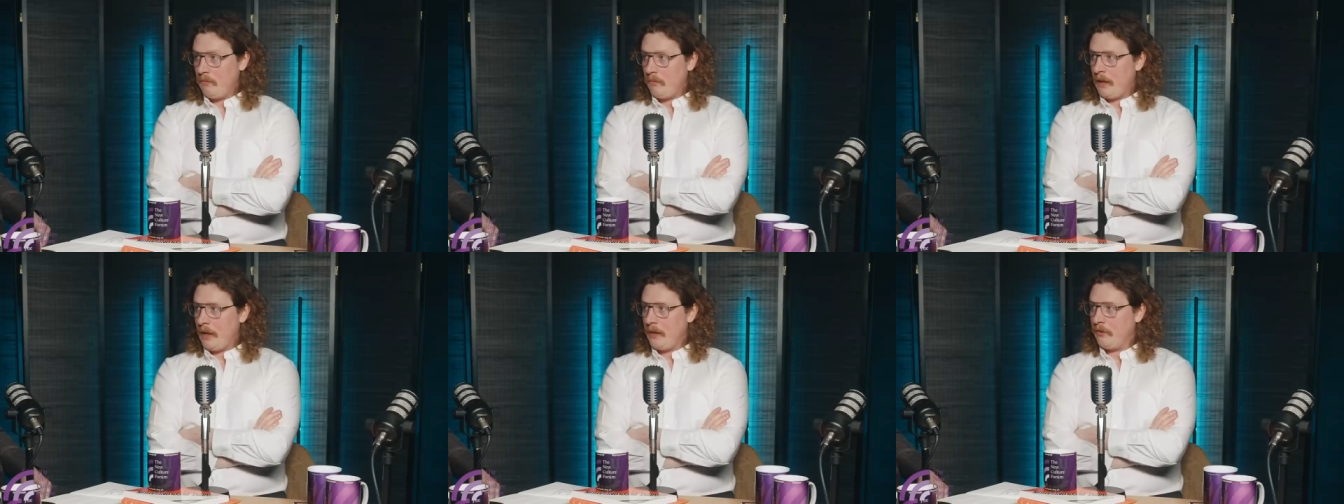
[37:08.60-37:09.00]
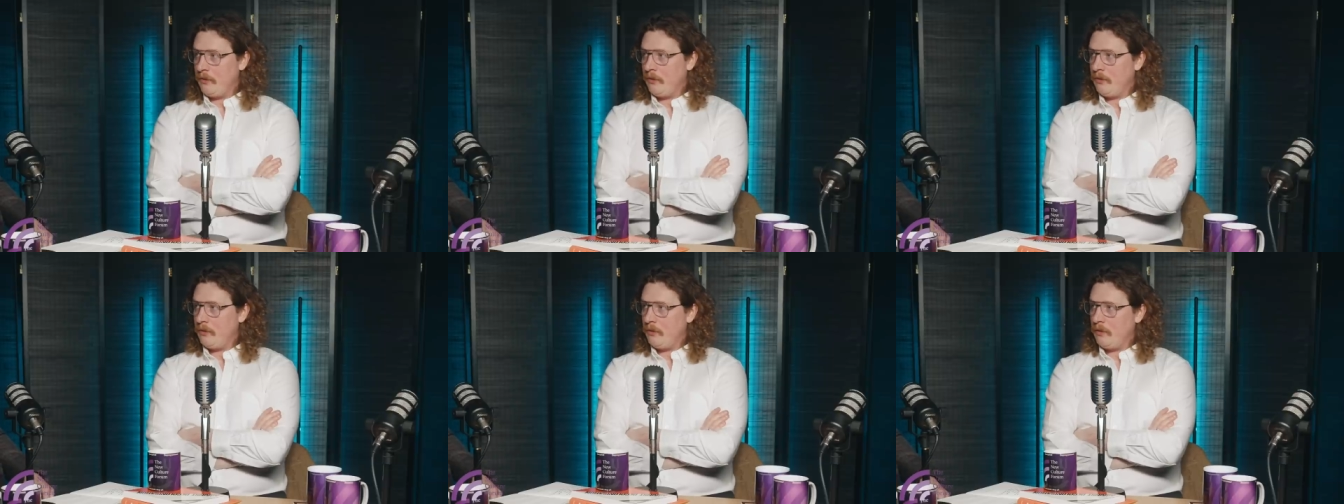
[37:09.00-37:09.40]
has
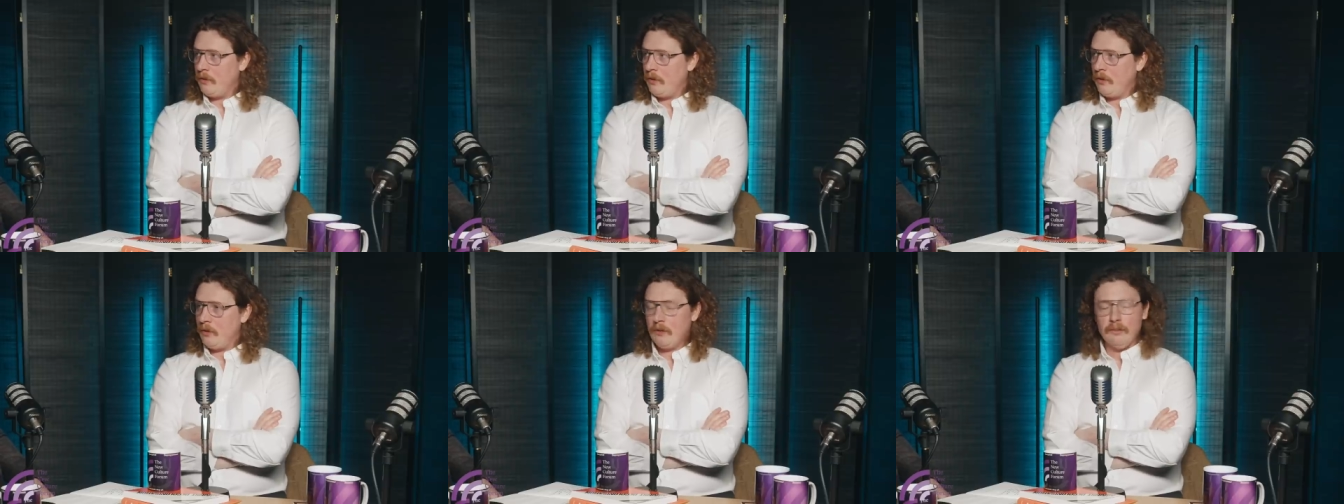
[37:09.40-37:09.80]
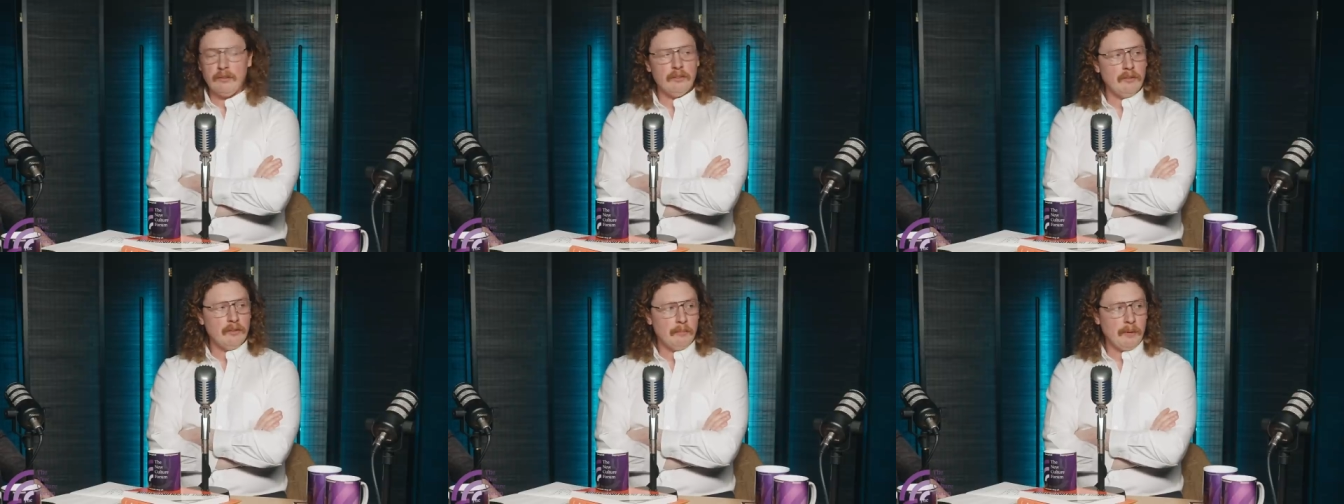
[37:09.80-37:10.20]
oh, okay. a lot
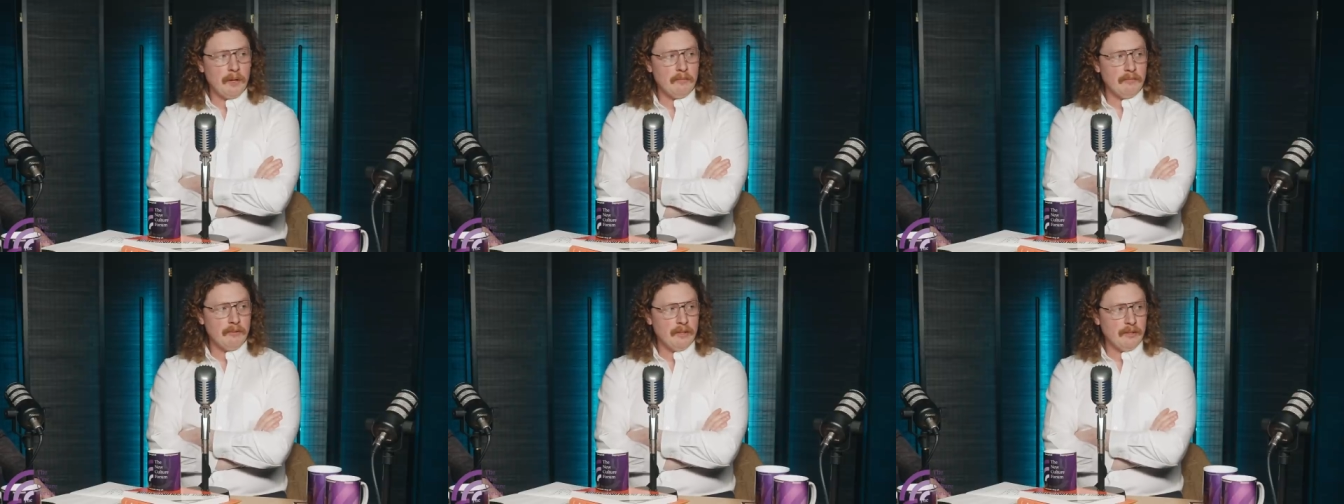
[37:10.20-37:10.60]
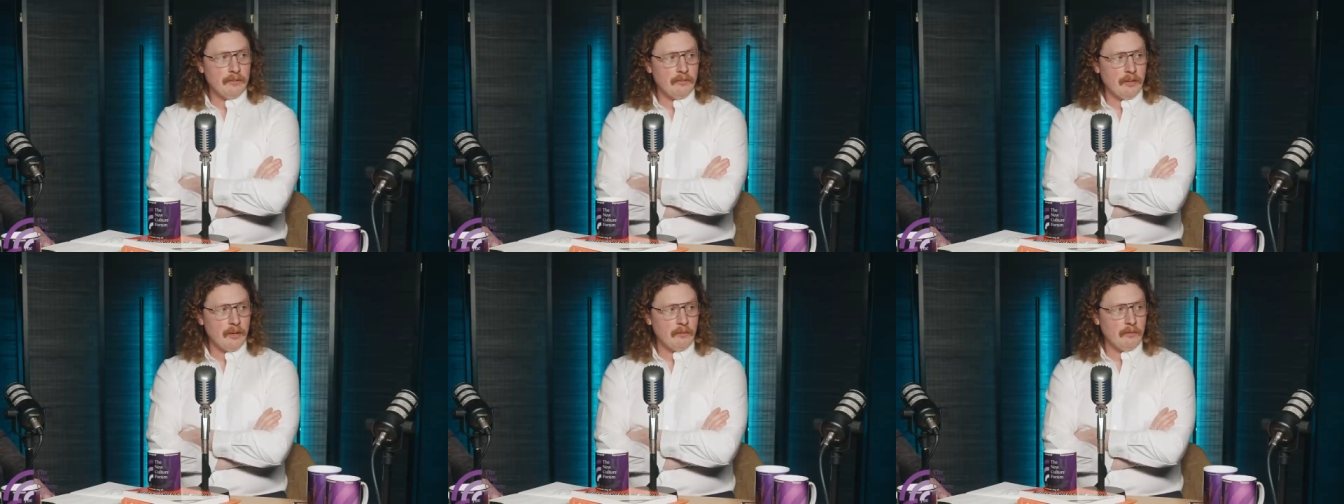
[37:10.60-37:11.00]
to blame for this.
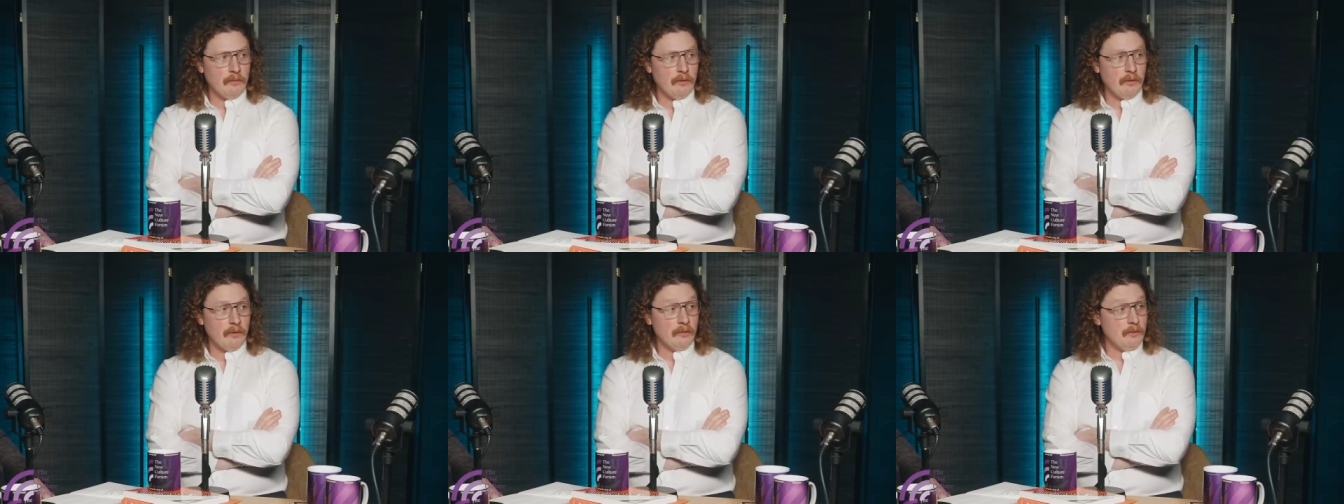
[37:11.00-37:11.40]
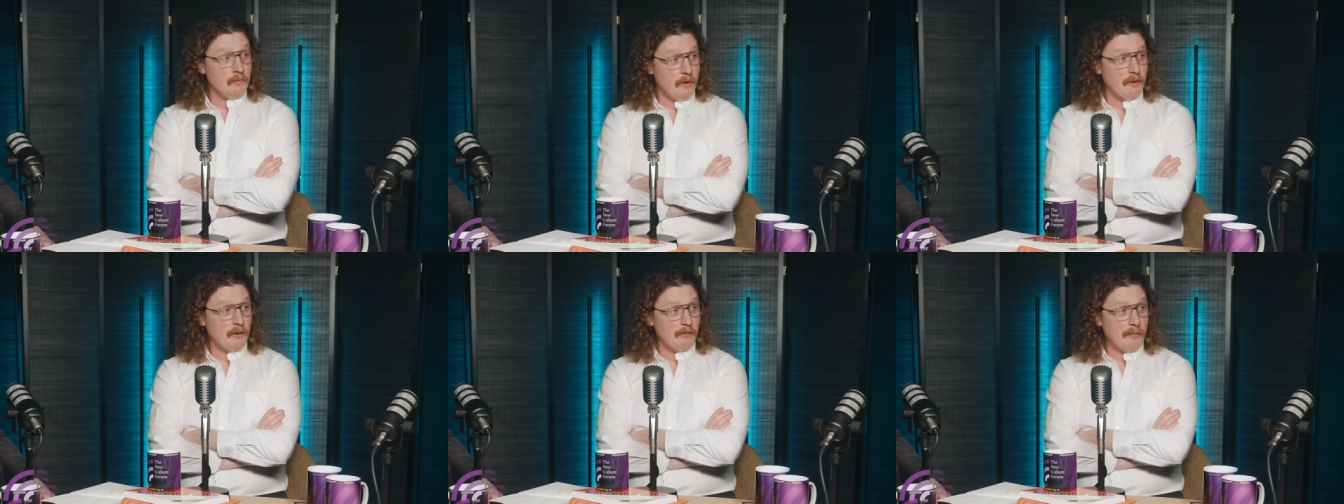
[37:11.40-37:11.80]
So you
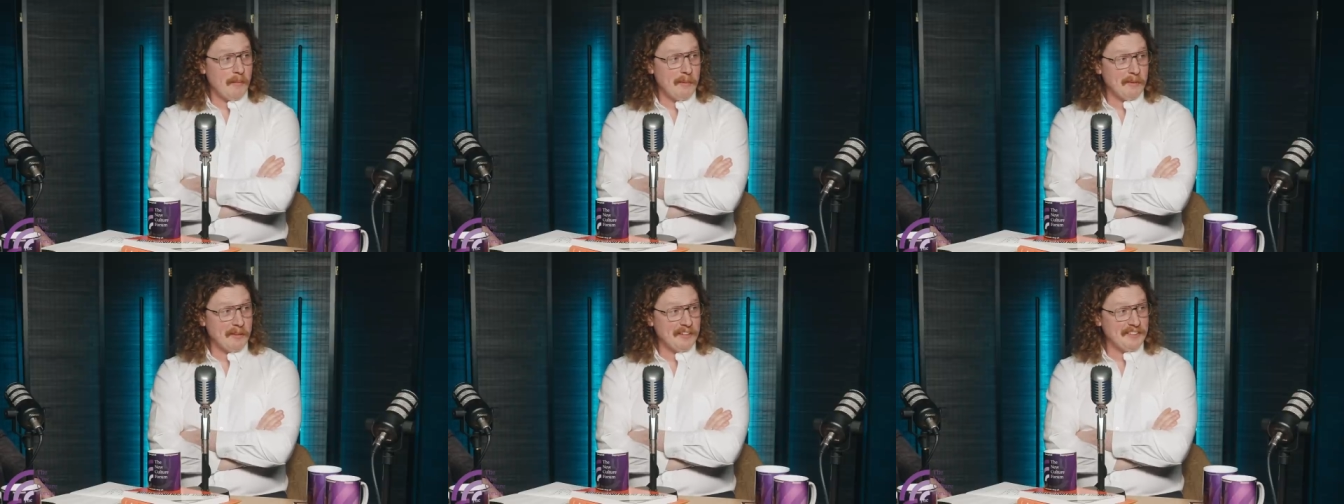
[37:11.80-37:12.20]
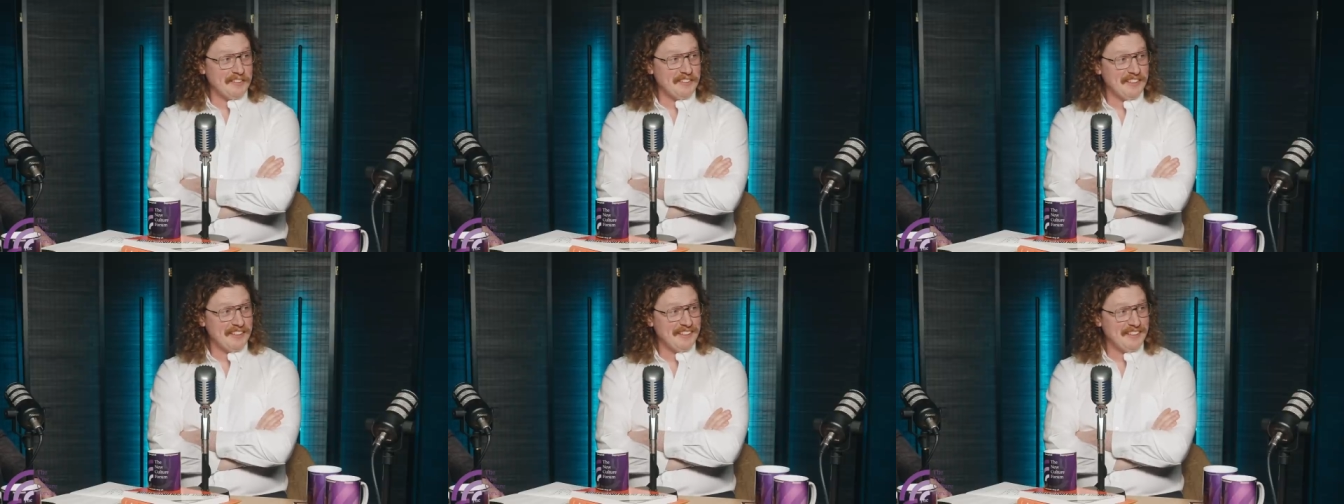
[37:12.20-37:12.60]
might not remember
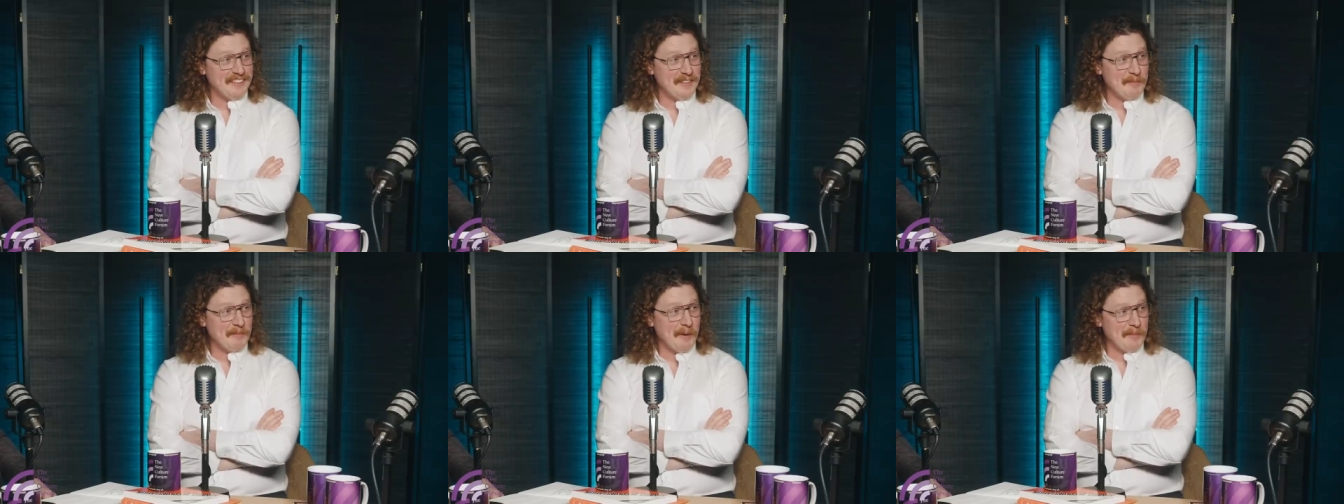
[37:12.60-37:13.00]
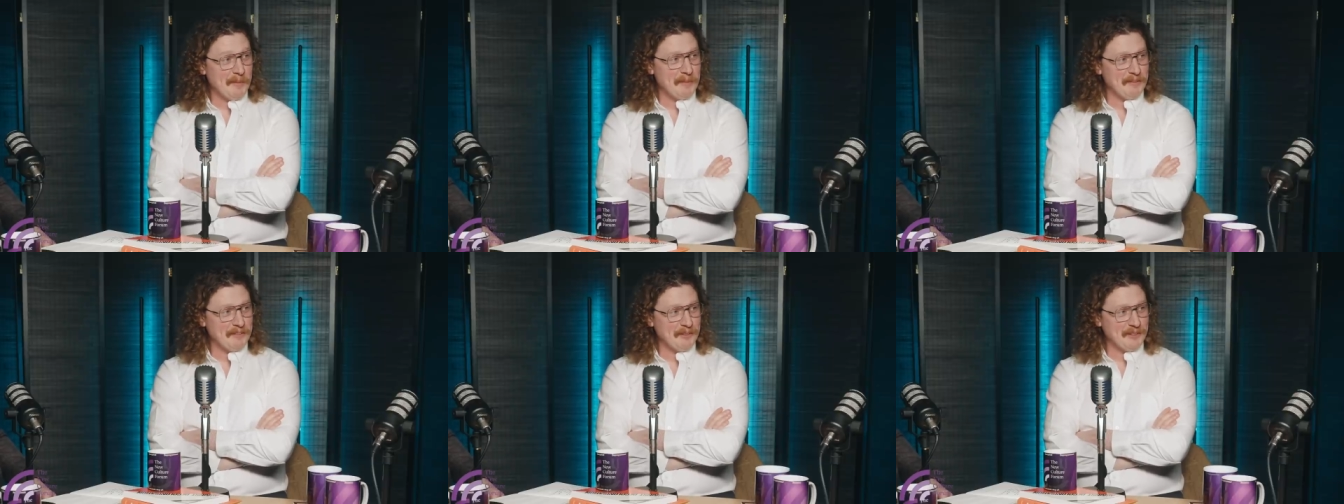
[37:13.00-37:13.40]
this. No, might
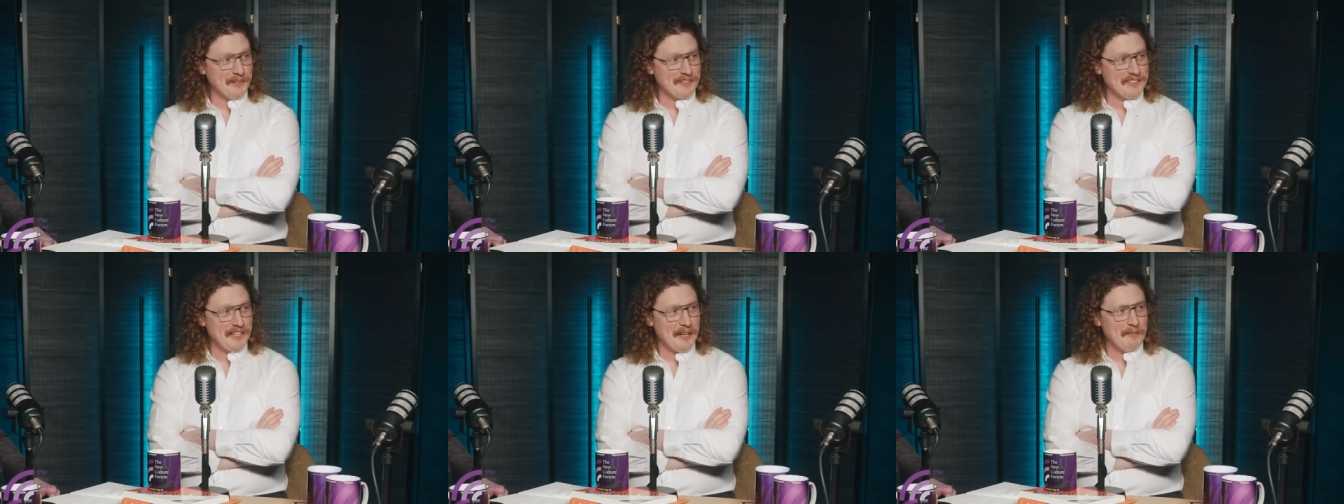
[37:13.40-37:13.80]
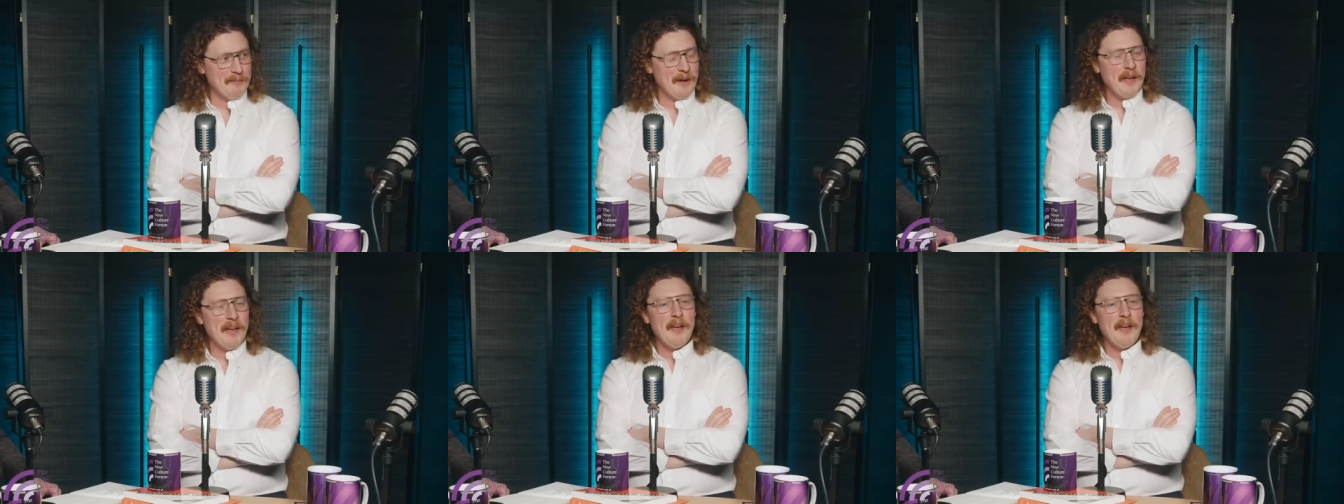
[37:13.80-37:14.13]
be before your time.